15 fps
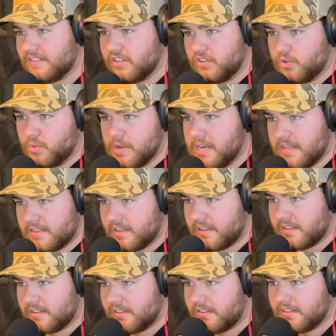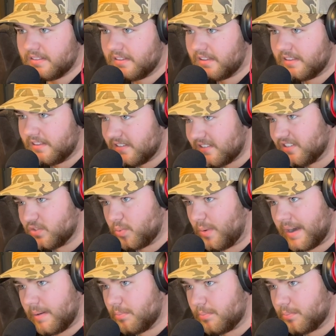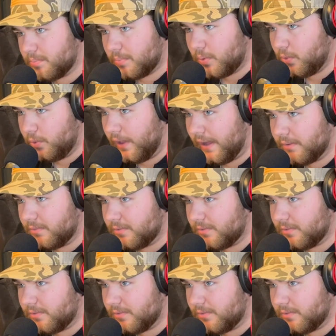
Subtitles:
to do anything, then this is what I pull out,